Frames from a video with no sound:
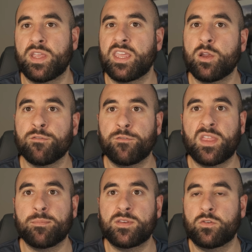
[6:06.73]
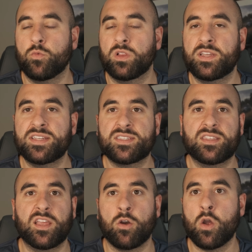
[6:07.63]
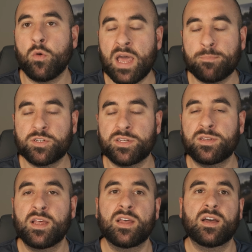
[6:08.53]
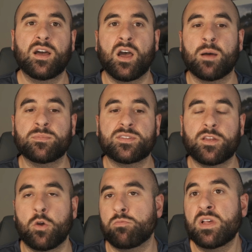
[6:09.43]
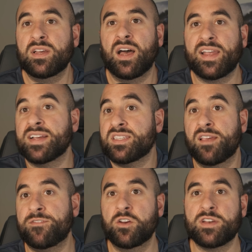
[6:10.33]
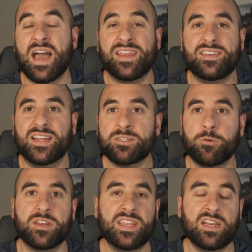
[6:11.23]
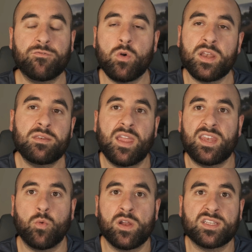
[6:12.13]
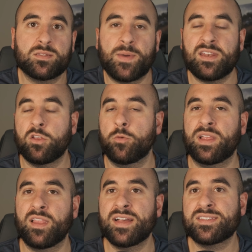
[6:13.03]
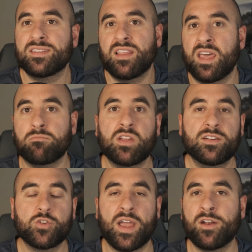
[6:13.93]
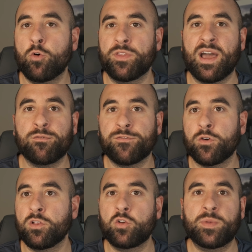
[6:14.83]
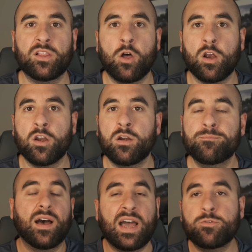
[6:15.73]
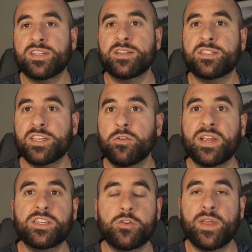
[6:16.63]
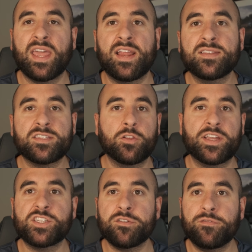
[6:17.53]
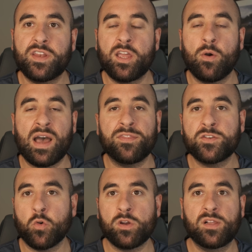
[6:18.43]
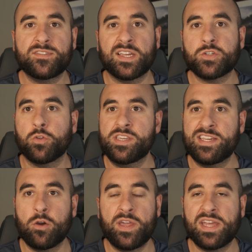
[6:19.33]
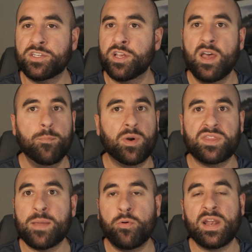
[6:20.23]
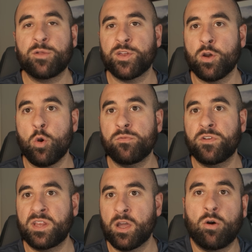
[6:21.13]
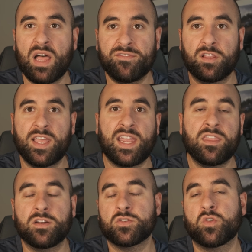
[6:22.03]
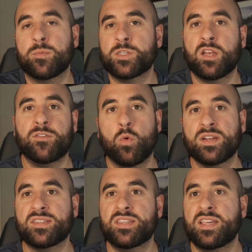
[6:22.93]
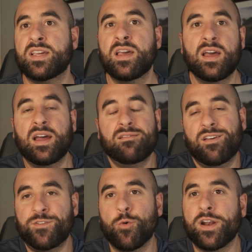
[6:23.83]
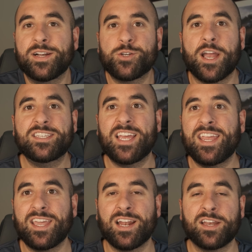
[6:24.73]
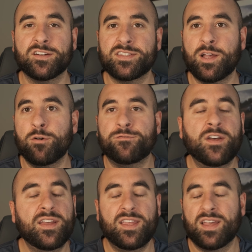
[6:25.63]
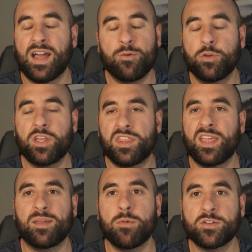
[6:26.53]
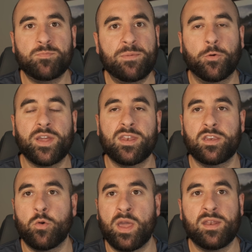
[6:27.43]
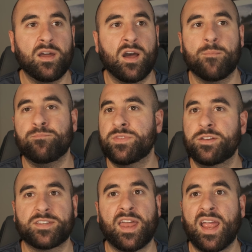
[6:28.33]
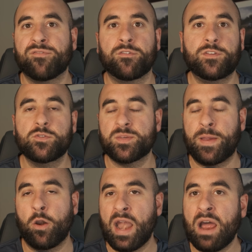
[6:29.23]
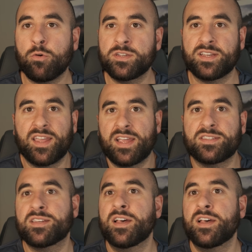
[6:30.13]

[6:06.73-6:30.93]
a year for them to release their own option. So I guess if you're not in desperate need of one and you want to spend a little bit less, then try and hold out for a little bit longer. I was considering doing an installation video on the Torklift Central Eco Hitch, but they put out their own video. I'll have a link in the description if you want to see, if you want to try taking it on yourself. I really think most people can do it. You just got to have a few spare hours in case